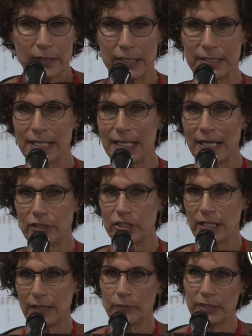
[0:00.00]
The T H
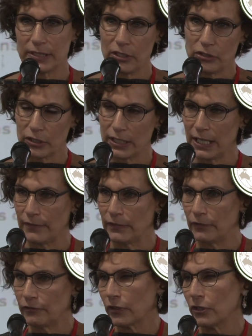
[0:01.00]
C was usually
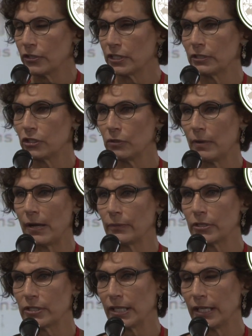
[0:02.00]
given first and two
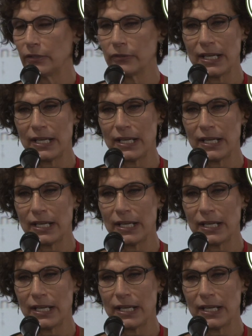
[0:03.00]
hours later.